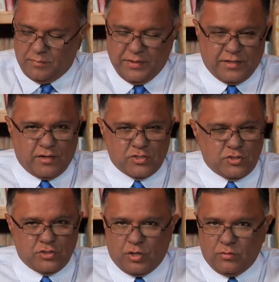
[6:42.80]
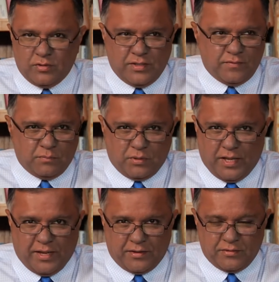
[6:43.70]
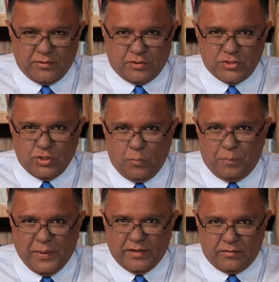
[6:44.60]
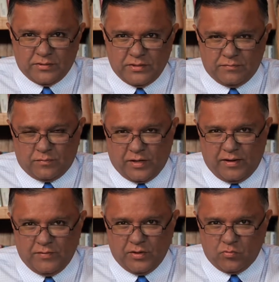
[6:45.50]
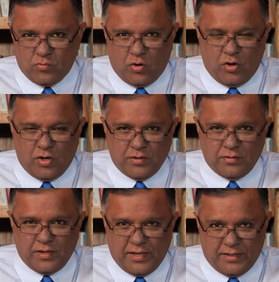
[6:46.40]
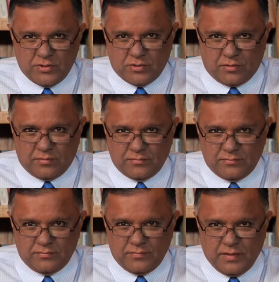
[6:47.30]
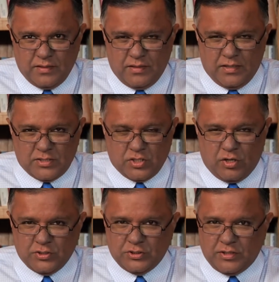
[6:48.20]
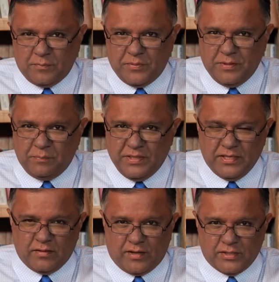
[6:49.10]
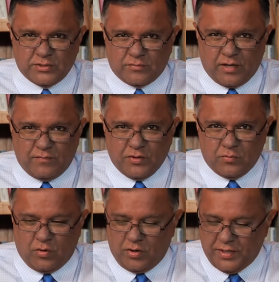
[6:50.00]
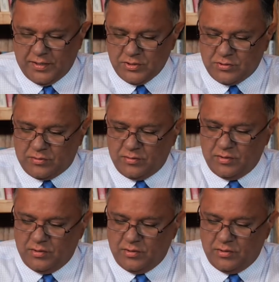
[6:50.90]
Because don't leave it blank. There's no penalty for having a wrong answer. As long as you're not being penalized for having a wrong answer,